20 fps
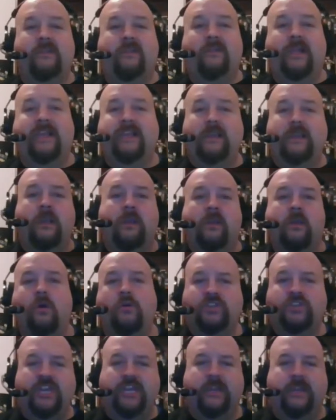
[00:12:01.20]
like
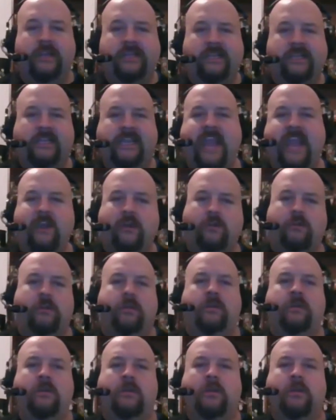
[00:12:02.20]
coaching scared.
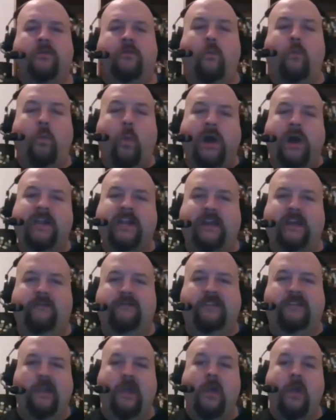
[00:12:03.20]
The what
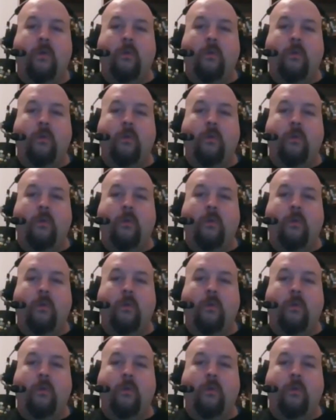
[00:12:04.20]
ifs.